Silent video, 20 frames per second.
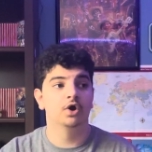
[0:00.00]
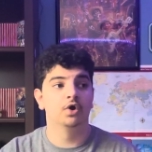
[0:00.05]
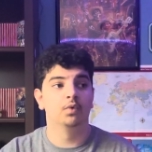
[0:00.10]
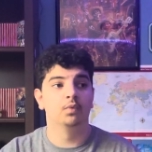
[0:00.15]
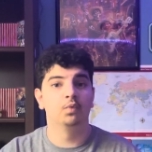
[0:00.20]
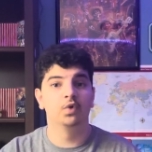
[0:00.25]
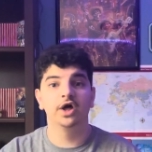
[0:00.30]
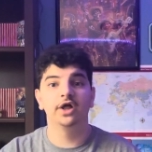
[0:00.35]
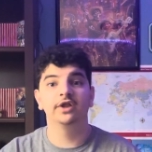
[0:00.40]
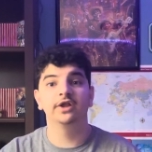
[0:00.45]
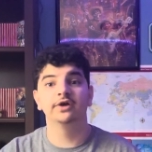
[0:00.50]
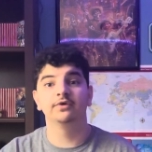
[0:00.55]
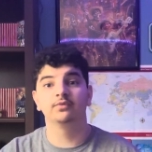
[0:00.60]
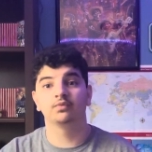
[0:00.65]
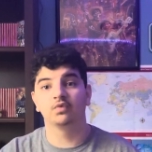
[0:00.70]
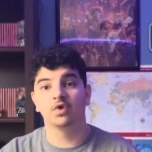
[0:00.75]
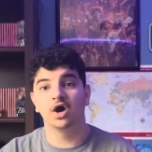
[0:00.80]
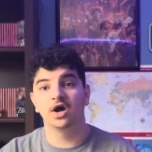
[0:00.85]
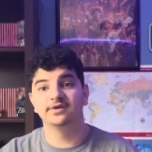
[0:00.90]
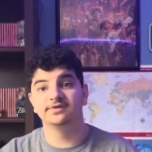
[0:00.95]
Will it
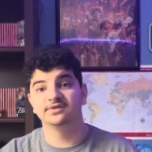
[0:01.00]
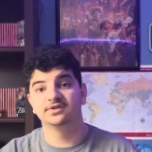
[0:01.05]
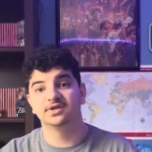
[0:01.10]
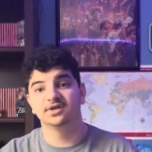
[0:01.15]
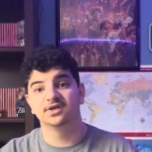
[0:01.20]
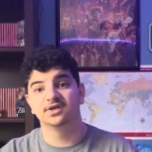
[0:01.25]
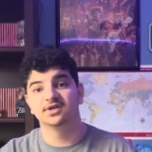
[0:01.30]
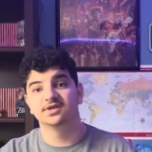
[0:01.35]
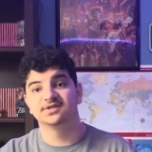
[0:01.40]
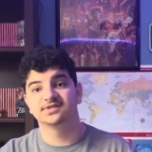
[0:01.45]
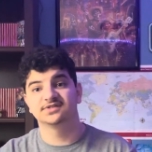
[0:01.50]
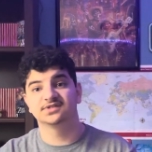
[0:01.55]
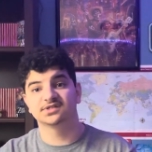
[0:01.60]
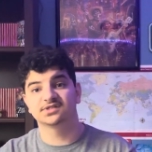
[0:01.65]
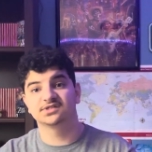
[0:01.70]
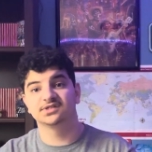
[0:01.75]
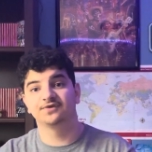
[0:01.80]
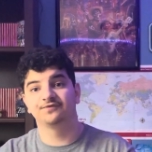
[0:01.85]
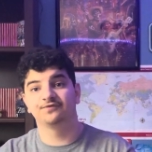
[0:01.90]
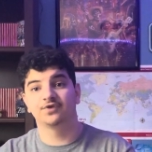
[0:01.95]
run
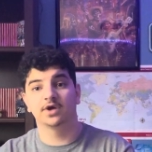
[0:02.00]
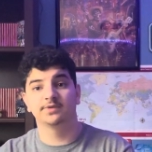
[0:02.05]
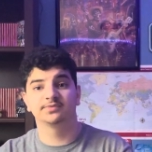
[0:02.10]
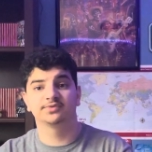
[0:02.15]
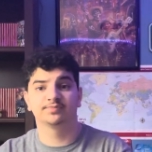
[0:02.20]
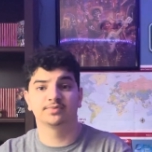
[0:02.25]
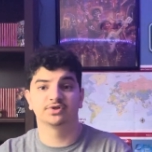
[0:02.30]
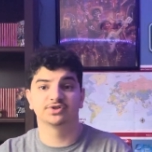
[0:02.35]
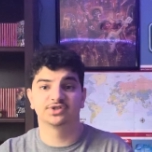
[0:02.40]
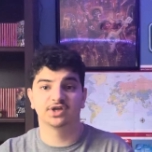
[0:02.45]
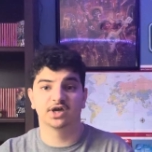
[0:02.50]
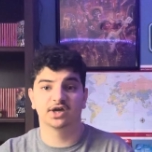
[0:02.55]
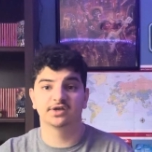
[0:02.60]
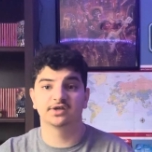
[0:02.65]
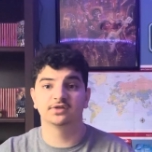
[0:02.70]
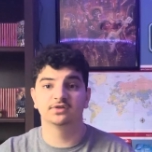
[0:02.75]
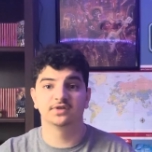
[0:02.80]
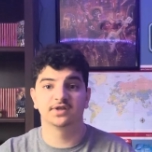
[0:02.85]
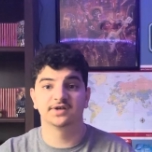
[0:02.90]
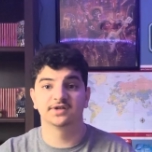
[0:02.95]
60 frames per
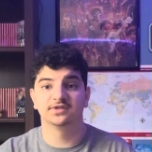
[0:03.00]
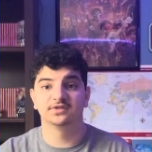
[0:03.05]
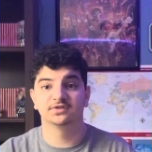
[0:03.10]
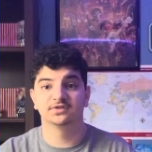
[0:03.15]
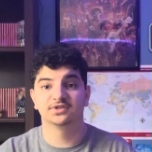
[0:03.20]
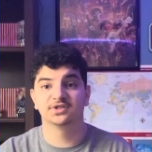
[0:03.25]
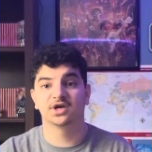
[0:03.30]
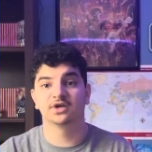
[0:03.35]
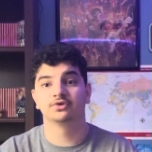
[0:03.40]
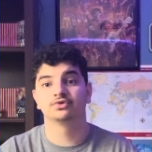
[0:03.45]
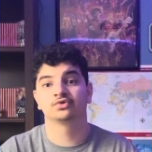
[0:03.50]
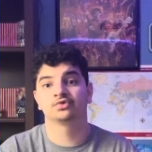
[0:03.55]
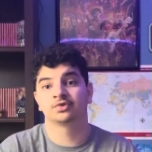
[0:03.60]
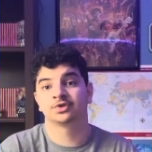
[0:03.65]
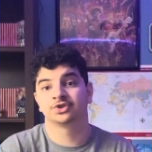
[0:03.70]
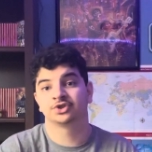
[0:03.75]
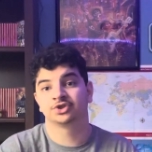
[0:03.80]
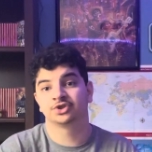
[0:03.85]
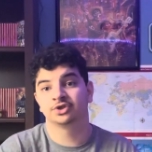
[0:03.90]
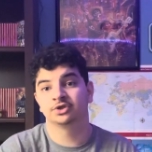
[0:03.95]
second, the Nintendo
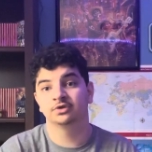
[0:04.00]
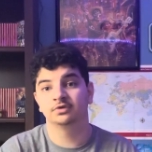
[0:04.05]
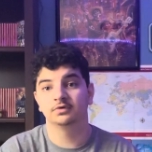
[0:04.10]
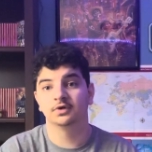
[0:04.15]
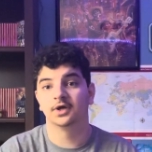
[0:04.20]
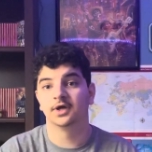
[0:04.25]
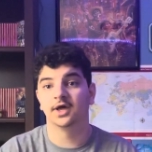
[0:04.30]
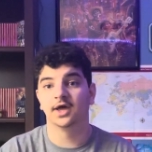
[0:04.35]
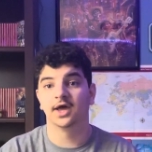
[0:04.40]
Switch 2,